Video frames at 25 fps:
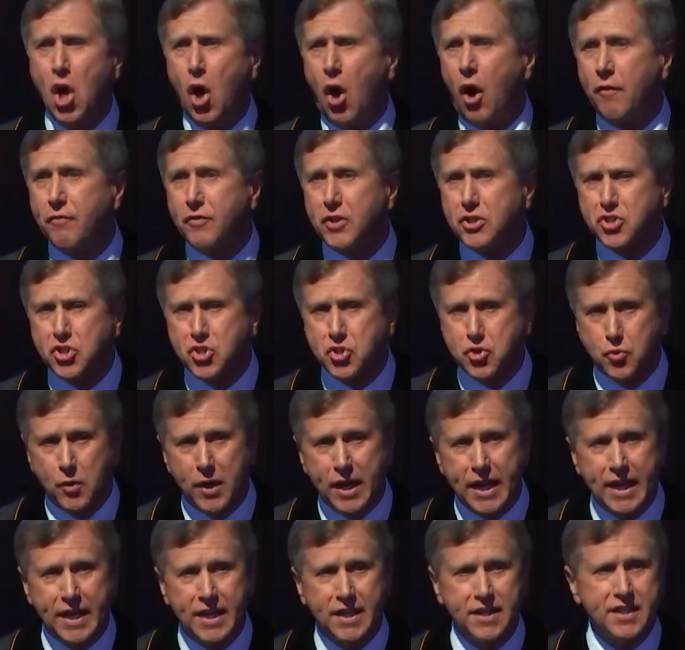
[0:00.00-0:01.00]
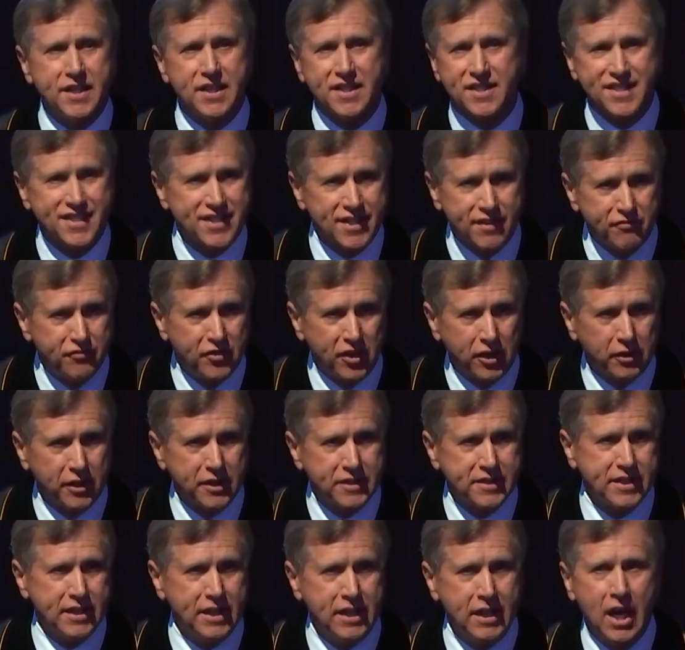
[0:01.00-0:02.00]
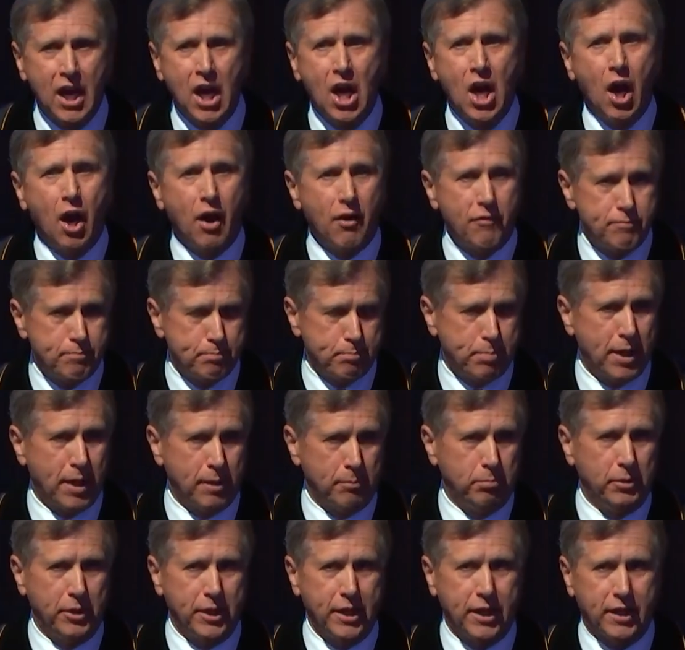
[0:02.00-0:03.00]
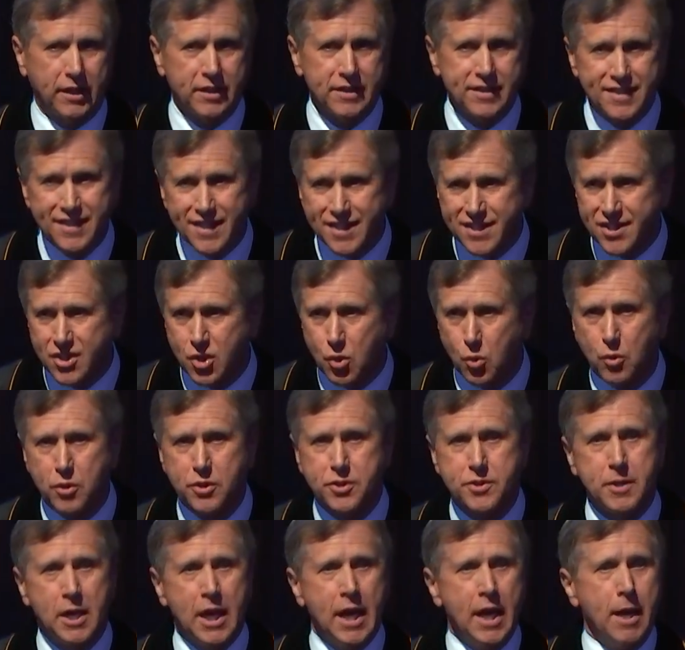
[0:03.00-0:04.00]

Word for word: on the strained civility of public discourse.